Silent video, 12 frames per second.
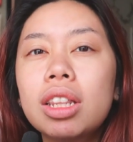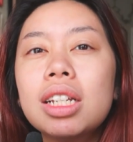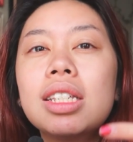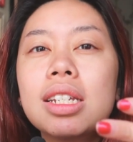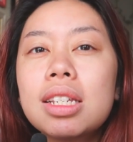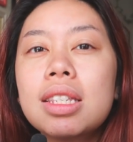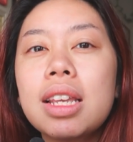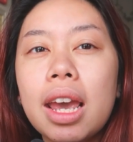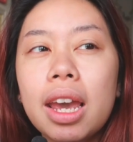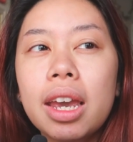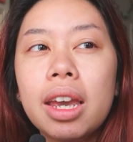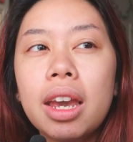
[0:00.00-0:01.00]
this to
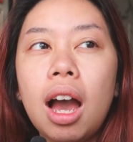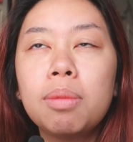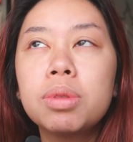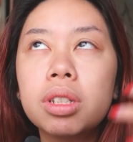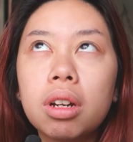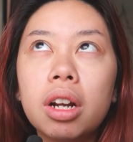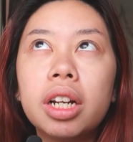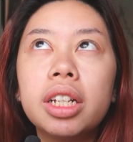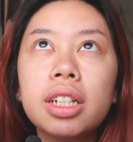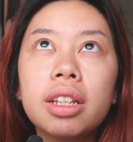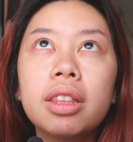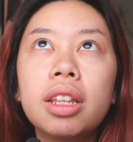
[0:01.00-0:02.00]
say, I'm
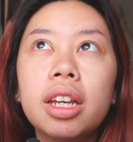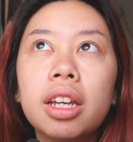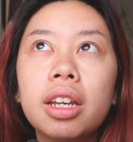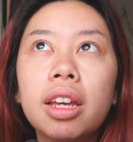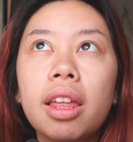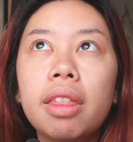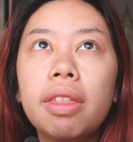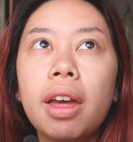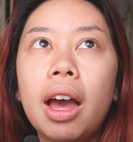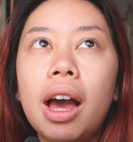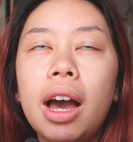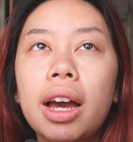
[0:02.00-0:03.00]
starting to think
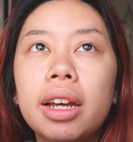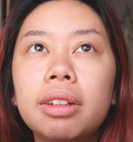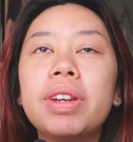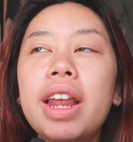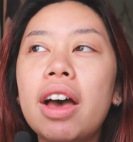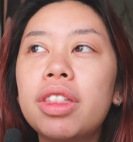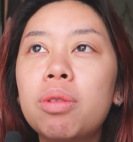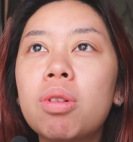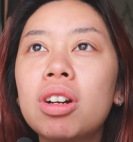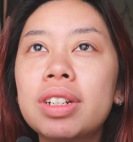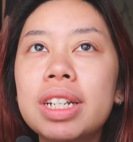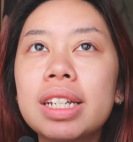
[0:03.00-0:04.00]
that now that we're
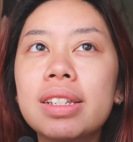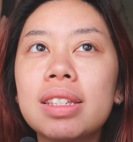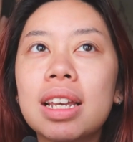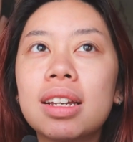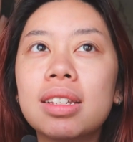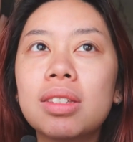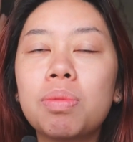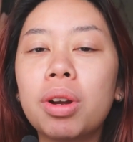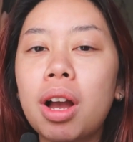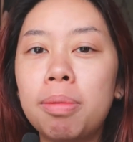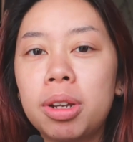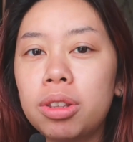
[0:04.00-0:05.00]
on day 6, we're
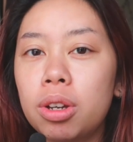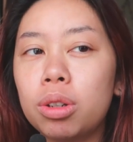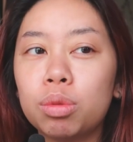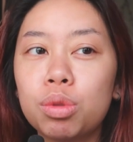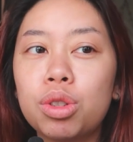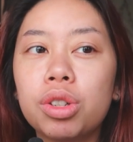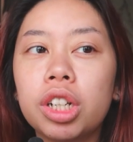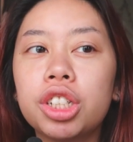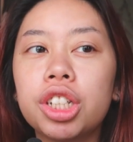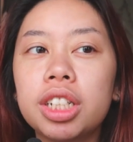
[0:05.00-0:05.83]
coming on the home stretch.